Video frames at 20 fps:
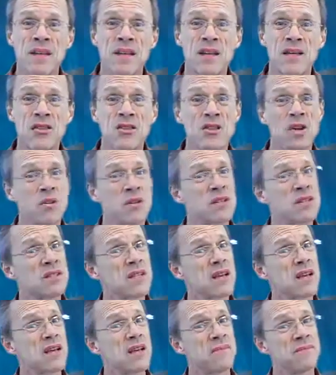And Jonah
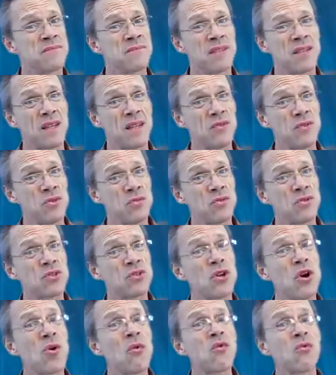said, if you
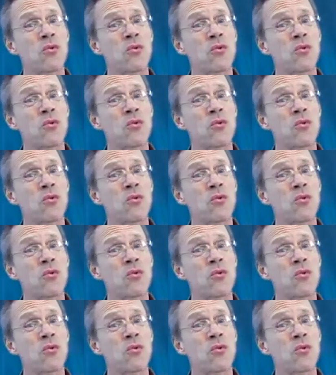don't